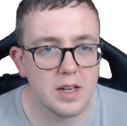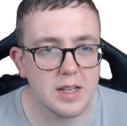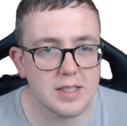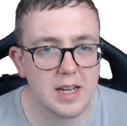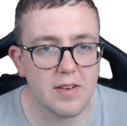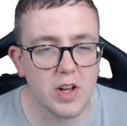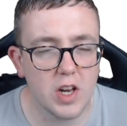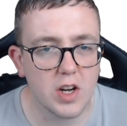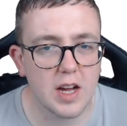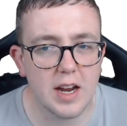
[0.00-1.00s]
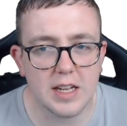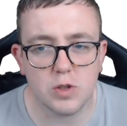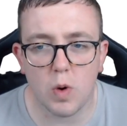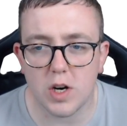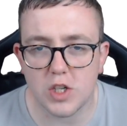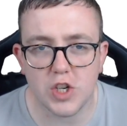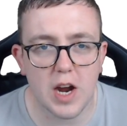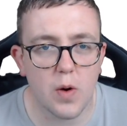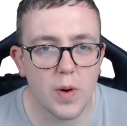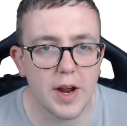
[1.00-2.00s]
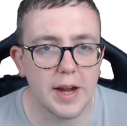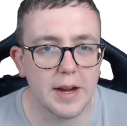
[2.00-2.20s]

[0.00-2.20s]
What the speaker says: Let's have a look at this one, shall we?